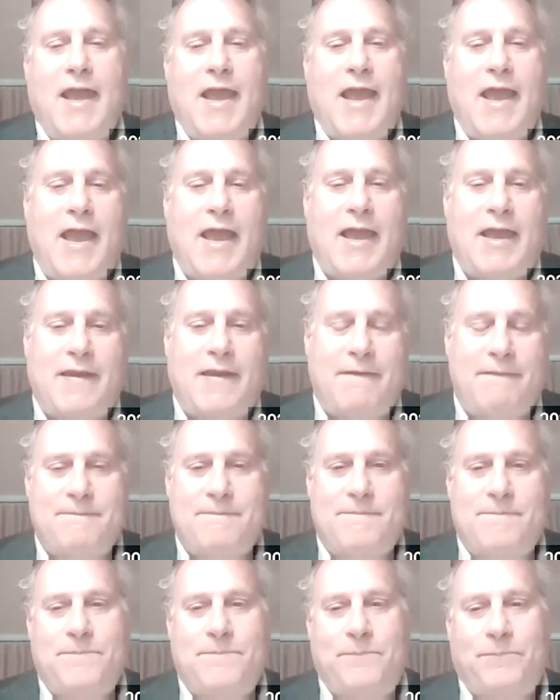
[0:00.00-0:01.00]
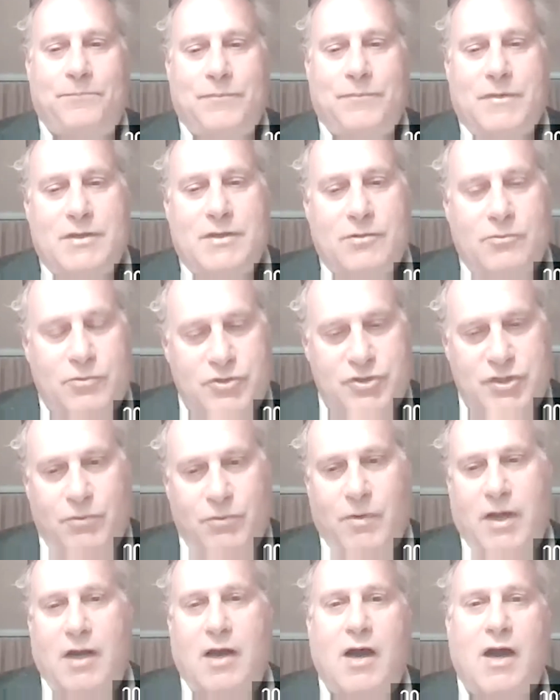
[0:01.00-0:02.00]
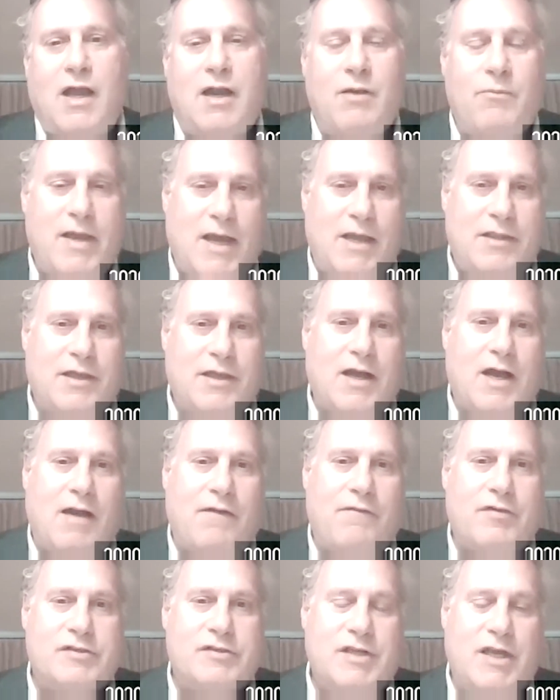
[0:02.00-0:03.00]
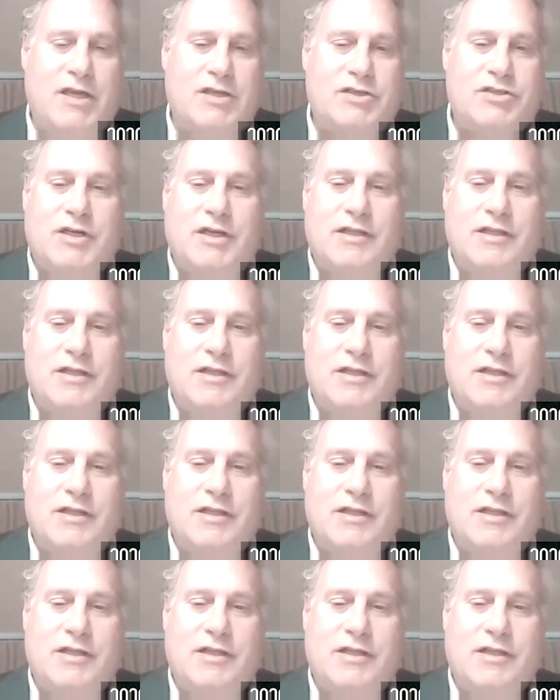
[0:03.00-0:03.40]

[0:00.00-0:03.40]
And she went on, and we had the conversation.